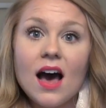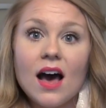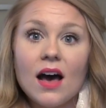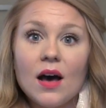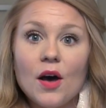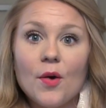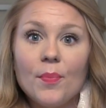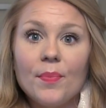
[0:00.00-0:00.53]

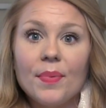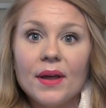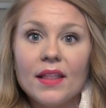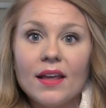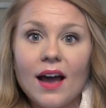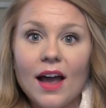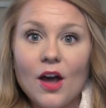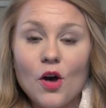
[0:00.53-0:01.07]
uh,
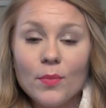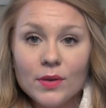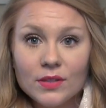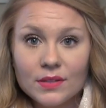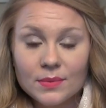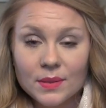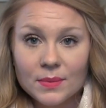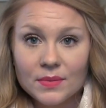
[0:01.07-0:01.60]
but I
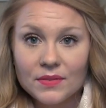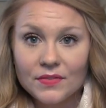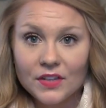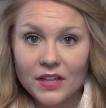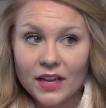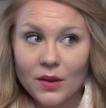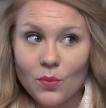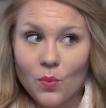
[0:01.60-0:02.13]
almost sometimes
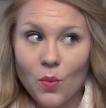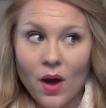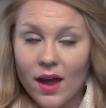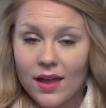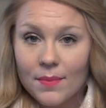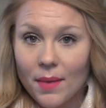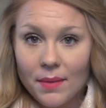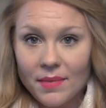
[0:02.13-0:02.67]
feel like,
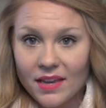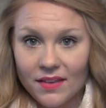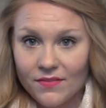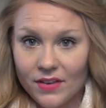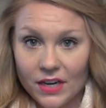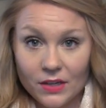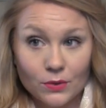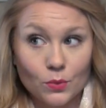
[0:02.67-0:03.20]
why am I
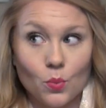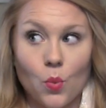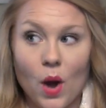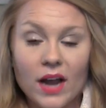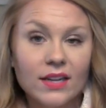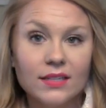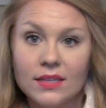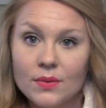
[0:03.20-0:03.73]
making videos?
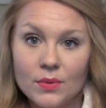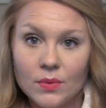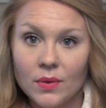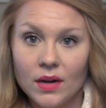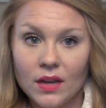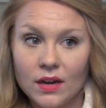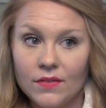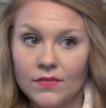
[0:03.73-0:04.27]
Why does anyone
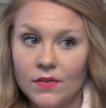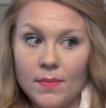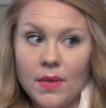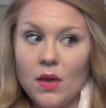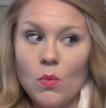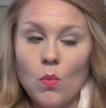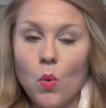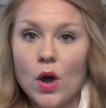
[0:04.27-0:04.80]
want to hear from
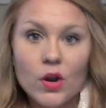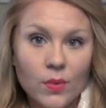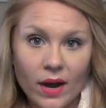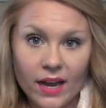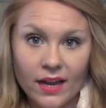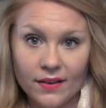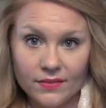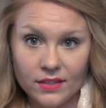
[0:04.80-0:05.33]
me? What do
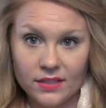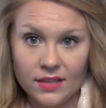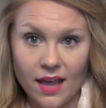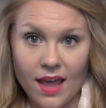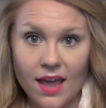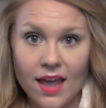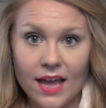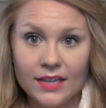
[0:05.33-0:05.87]
I have to
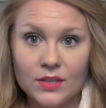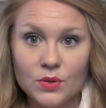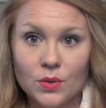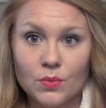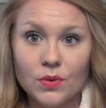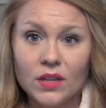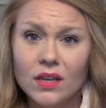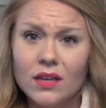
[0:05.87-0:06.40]
say? And so
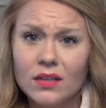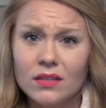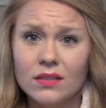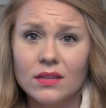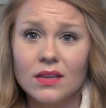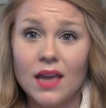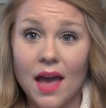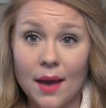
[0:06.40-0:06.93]
it really
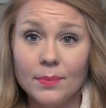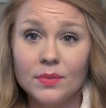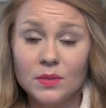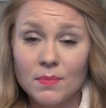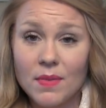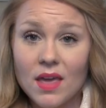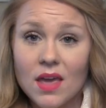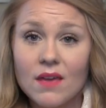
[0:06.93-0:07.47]
has
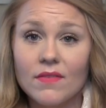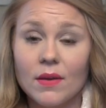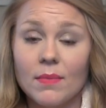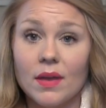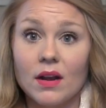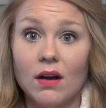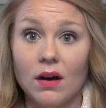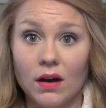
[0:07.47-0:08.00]
kept me, if I'm
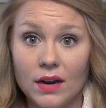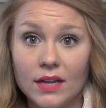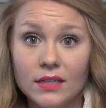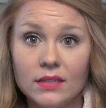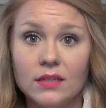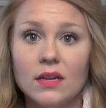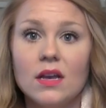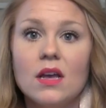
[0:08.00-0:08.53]
being
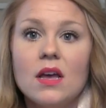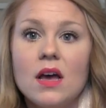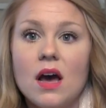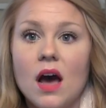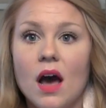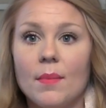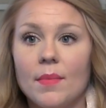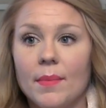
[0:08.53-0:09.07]
honest,
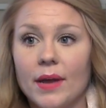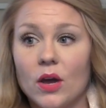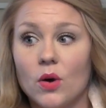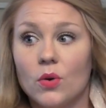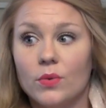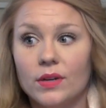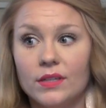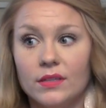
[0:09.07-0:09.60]
um, my
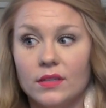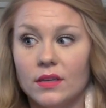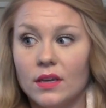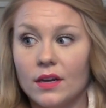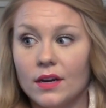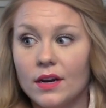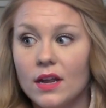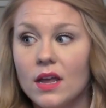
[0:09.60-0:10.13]
own
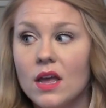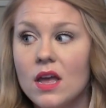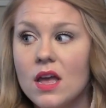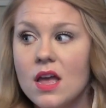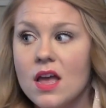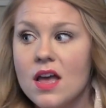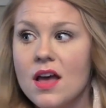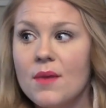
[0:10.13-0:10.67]
insecurity
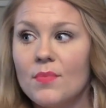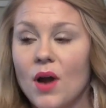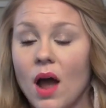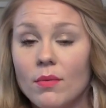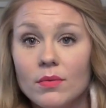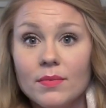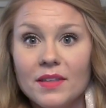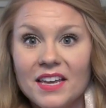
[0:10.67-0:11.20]

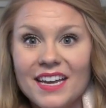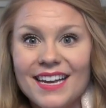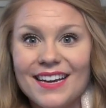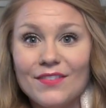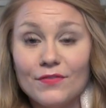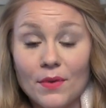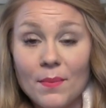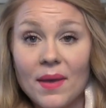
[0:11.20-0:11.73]
probably
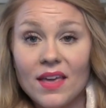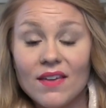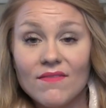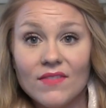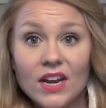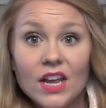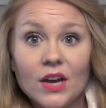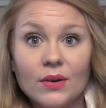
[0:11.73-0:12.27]
from
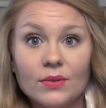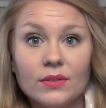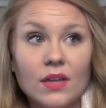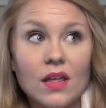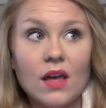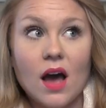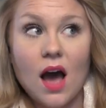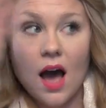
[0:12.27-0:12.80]
making videos.
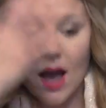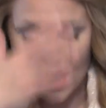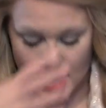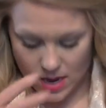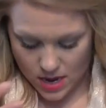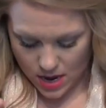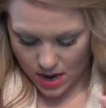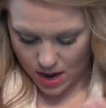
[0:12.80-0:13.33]

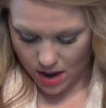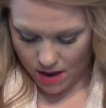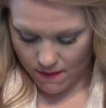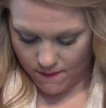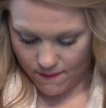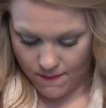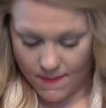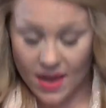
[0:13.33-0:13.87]
I
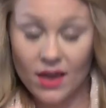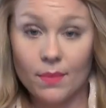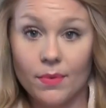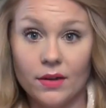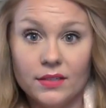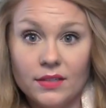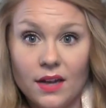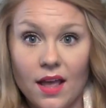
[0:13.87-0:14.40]
have
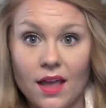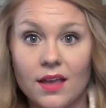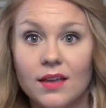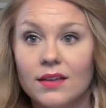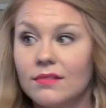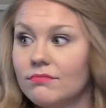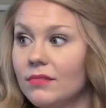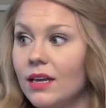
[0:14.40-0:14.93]
makeup on today